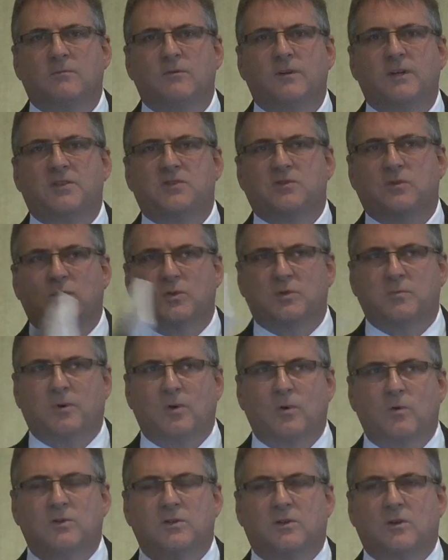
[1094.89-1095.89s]
resource
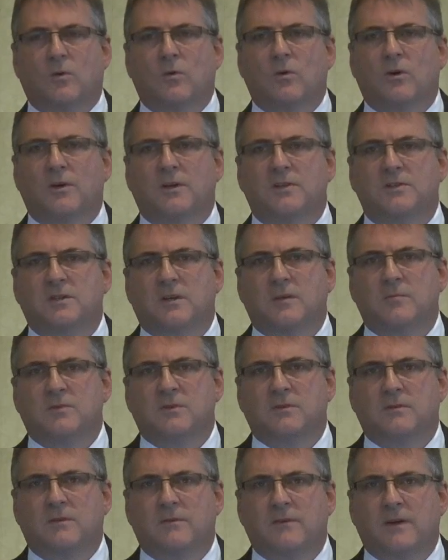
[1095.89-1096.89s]
pool to call on in terms
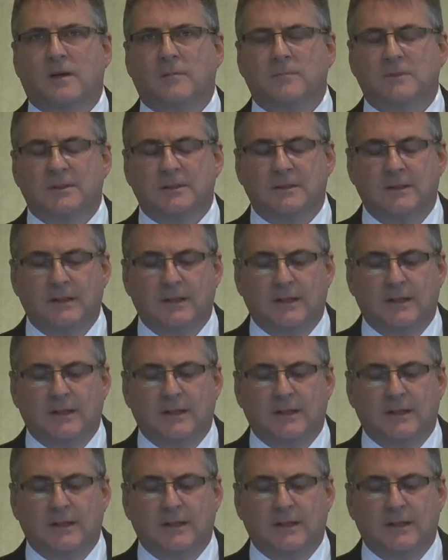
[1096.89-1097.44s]
of development.